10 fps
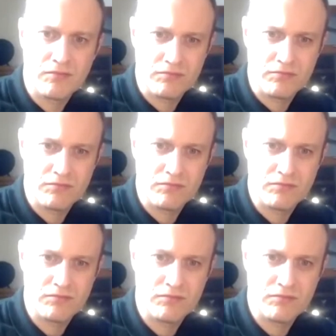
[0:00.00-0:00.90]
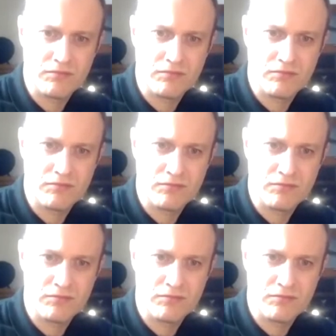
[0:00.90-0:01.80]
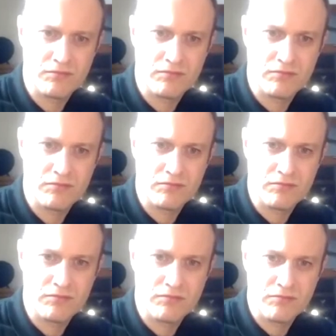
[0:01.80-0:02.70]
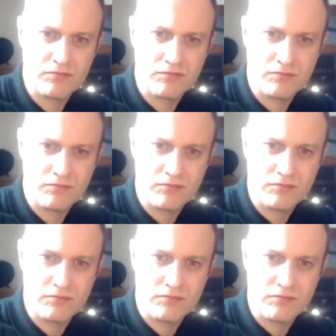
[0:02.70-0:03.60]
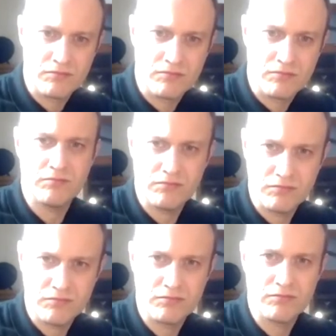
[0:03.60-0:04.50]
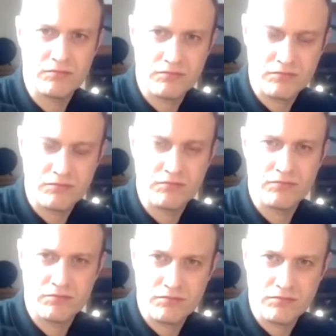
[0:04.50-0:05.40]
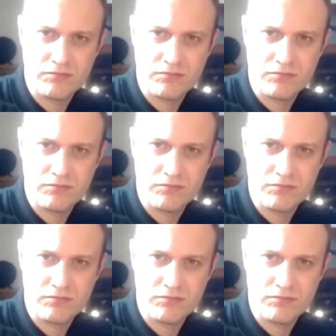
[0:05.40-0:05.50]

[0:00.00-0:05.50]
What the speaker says: (not speaking)